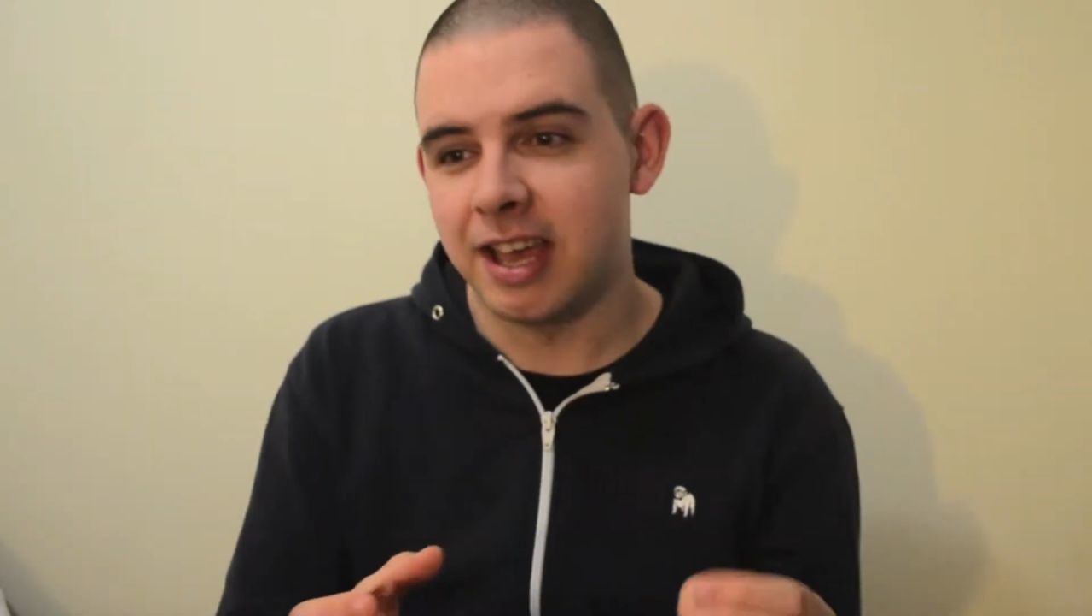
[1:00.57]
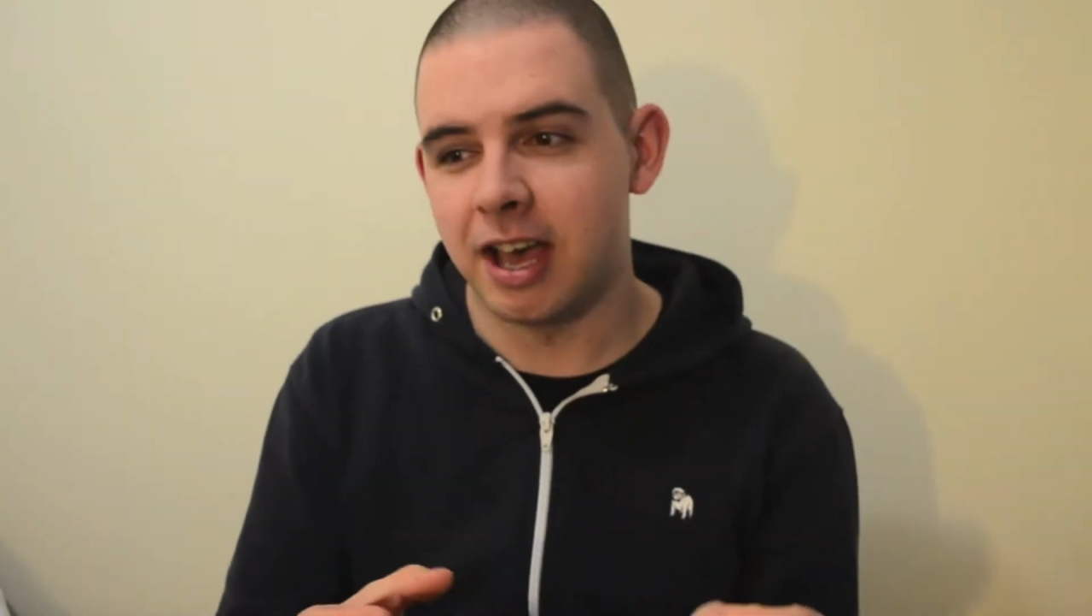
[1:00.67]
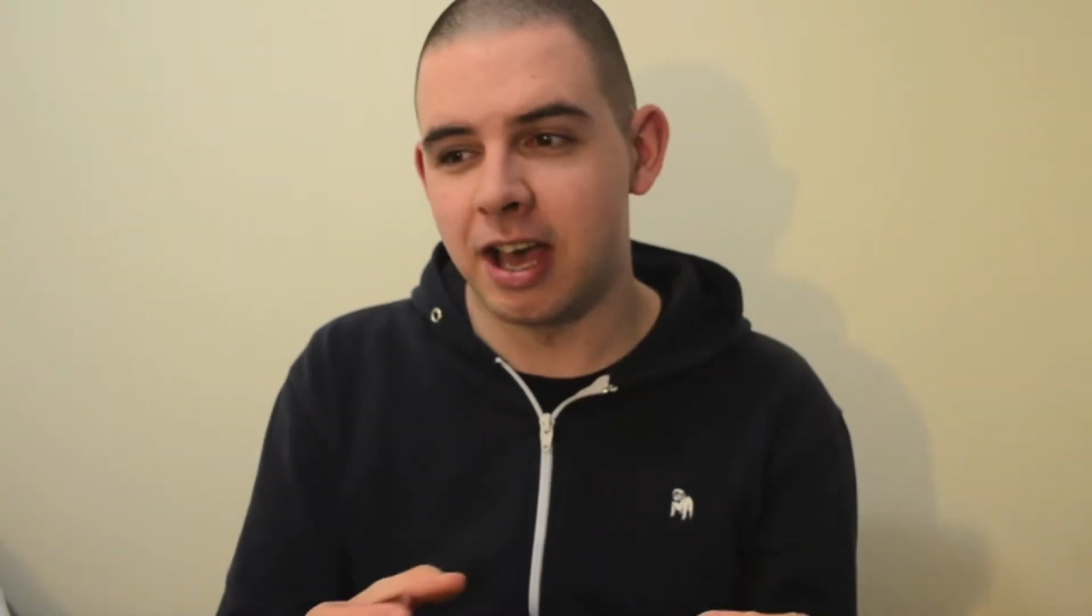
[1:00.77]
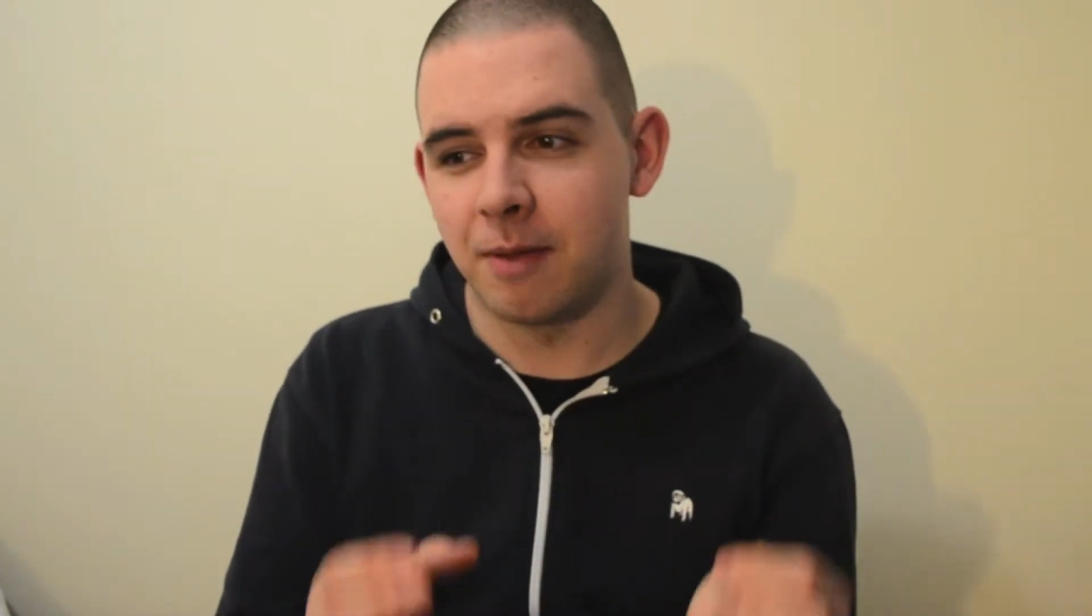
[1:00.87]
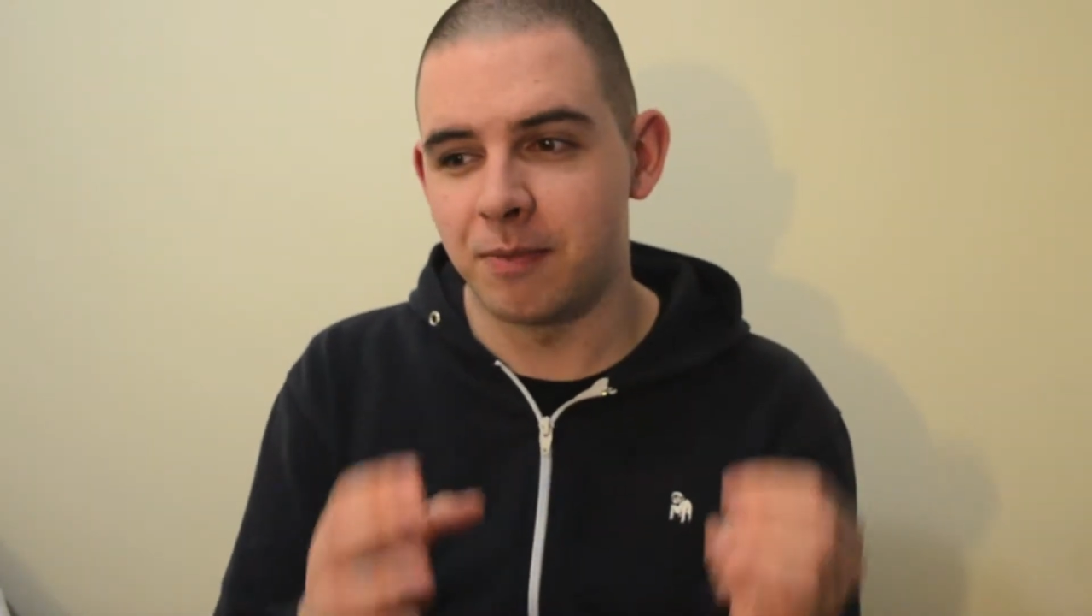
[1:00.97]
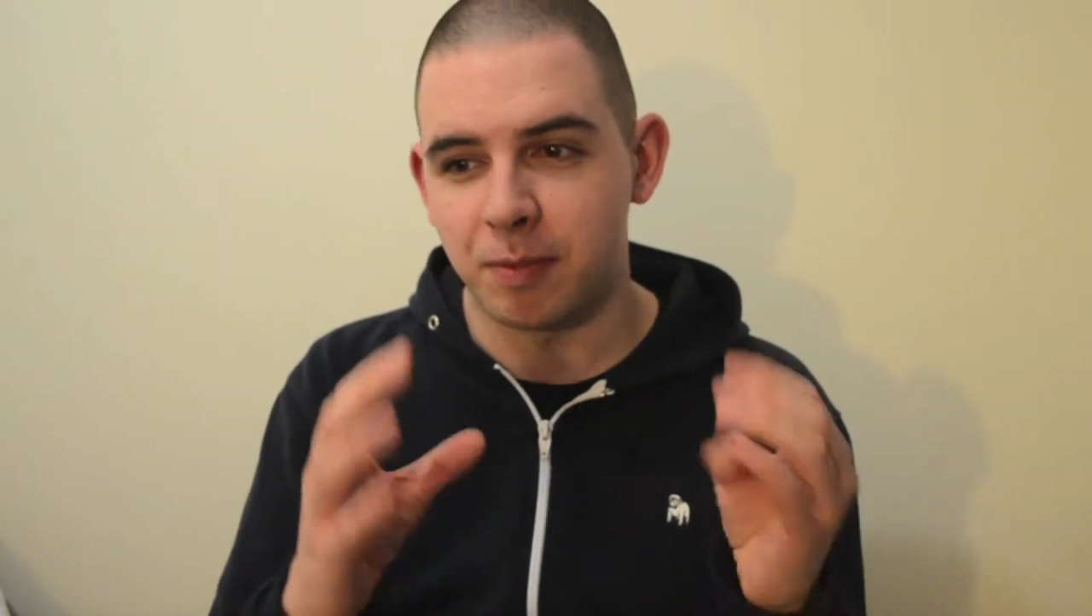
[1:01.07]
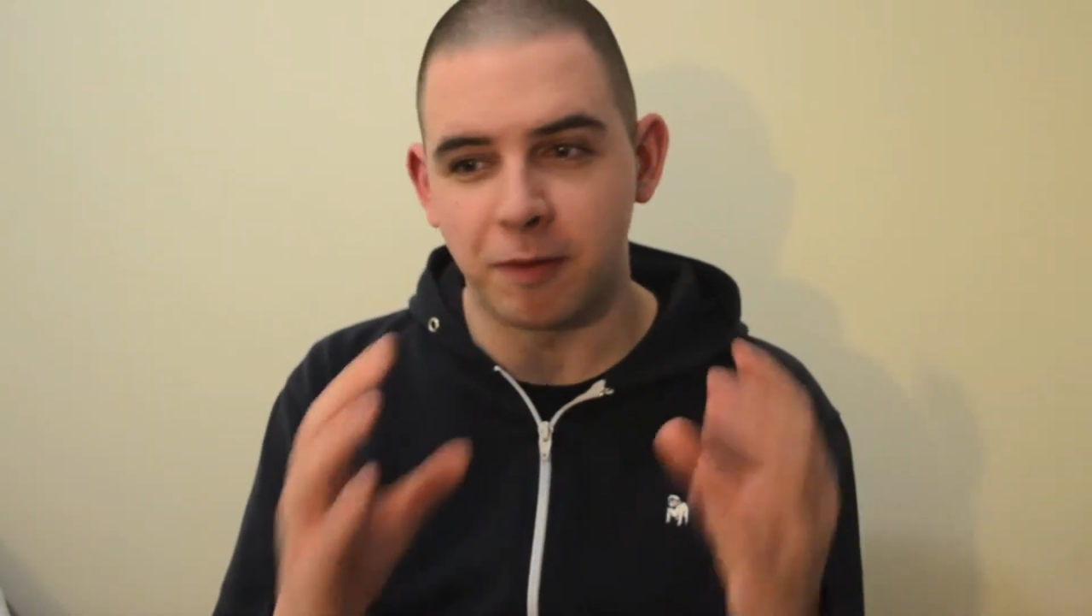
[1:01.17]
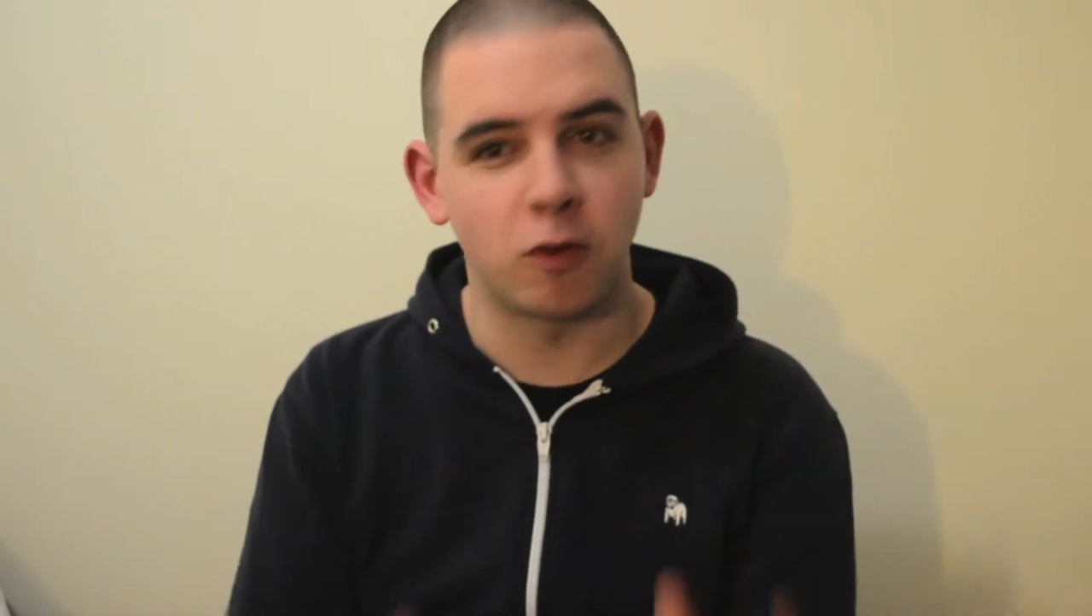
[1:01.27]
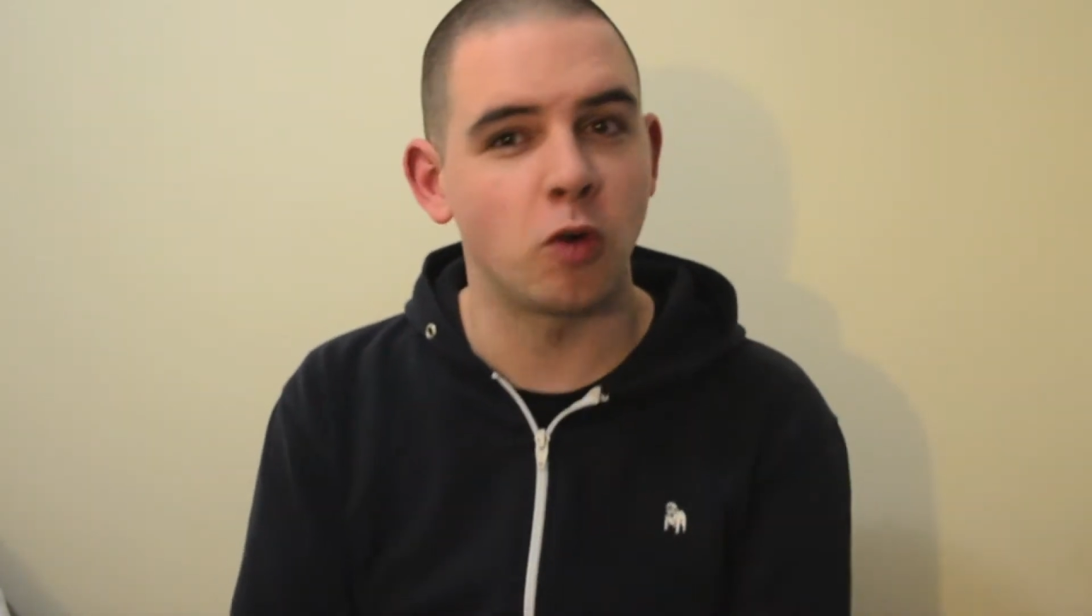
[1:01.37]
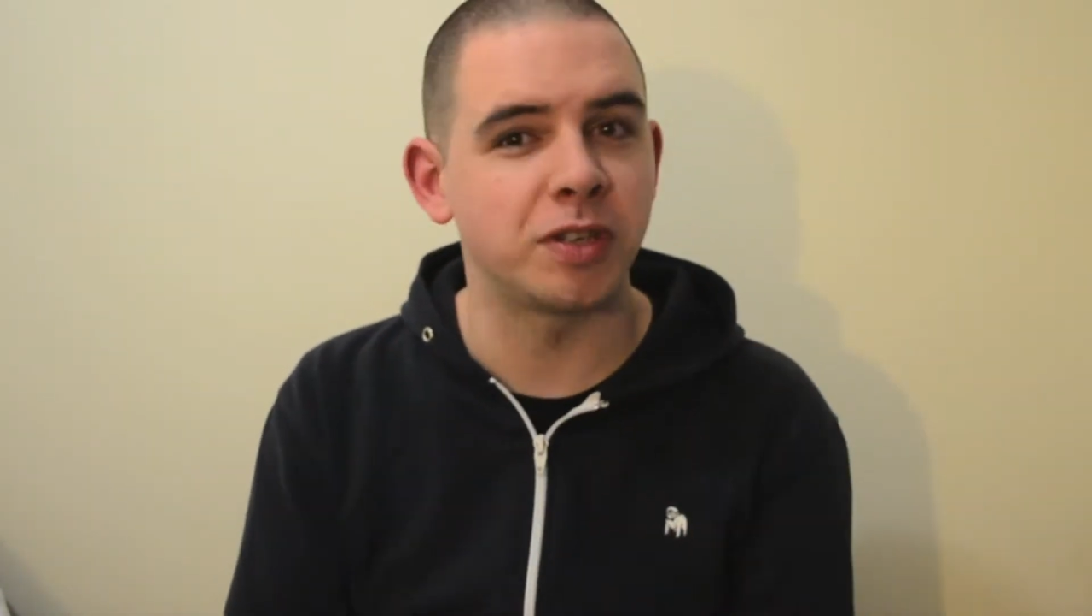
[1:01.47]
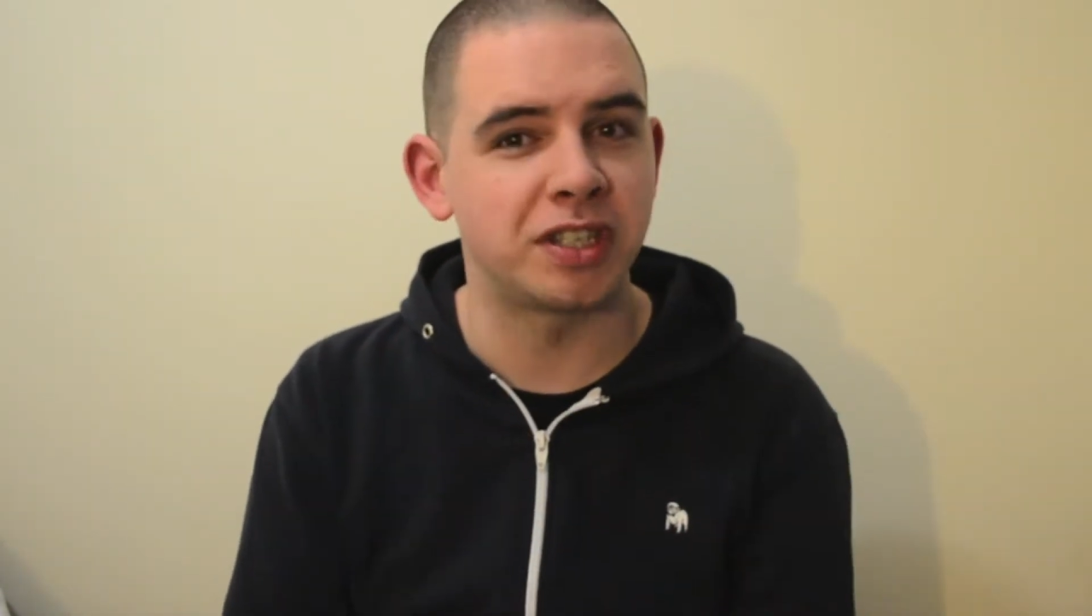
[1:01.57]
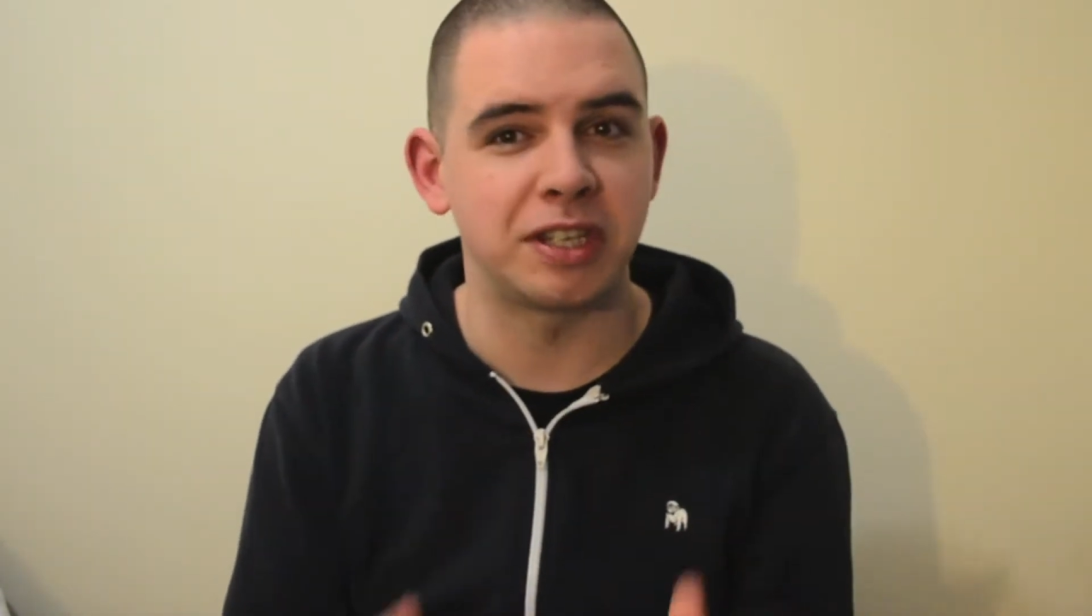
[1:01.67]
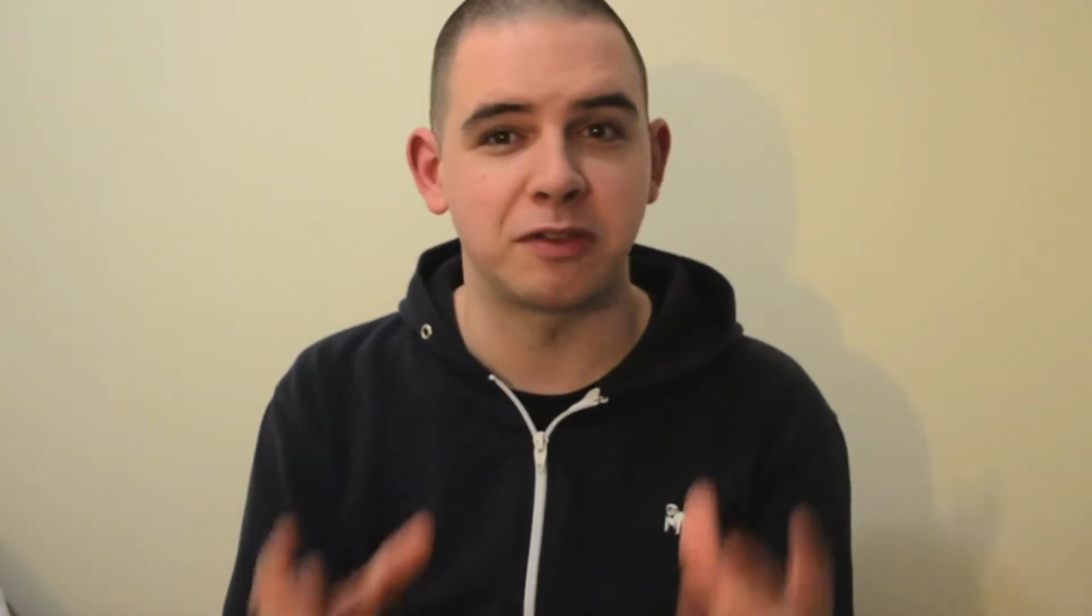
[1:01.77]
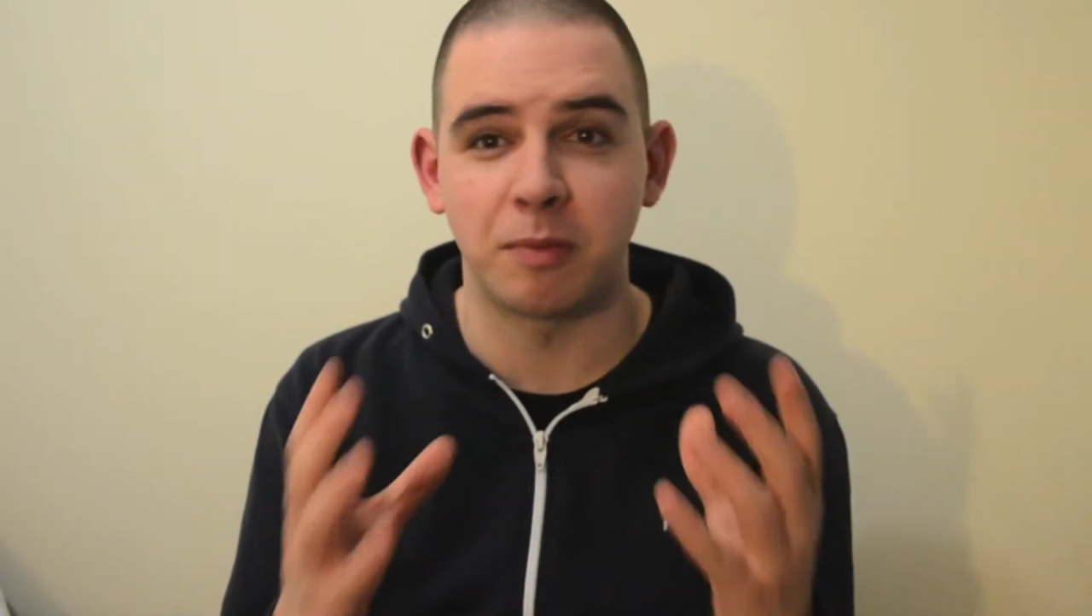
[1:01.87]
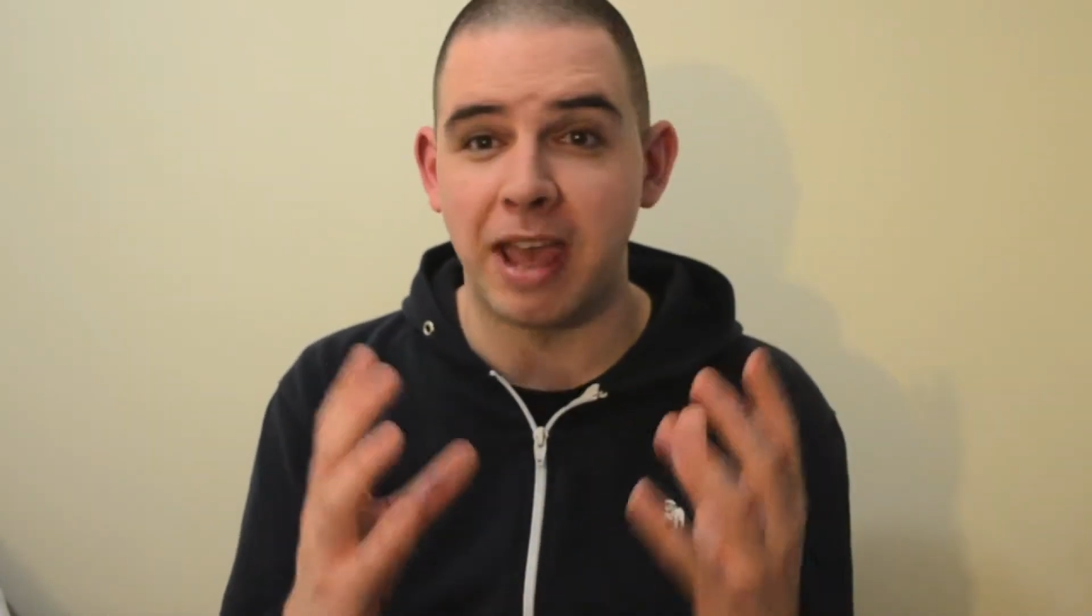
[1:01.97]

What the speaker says: the performances from